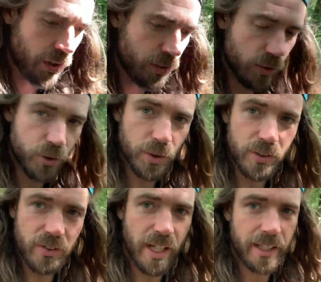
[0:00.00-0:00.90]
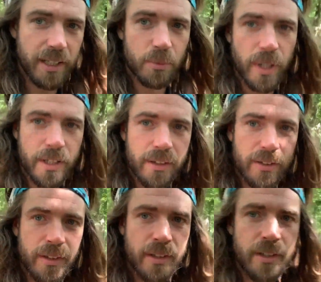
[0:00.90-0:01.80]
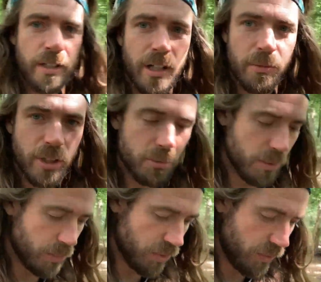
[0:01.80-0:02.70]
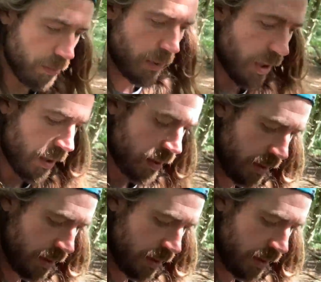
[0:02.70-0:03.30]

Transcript: Not sure exactly when I'm going to be moving, but